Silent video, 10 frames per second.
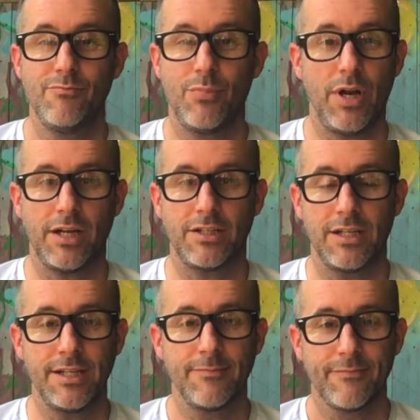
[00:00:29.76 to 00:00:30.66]
but
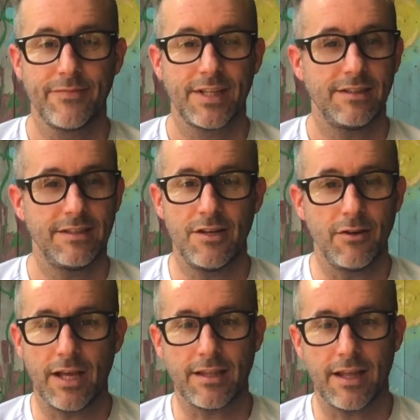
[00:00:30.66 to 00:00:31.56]
actually there's no
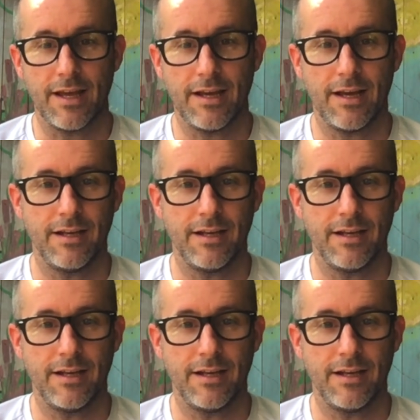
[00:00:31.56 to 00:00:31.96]
lake there,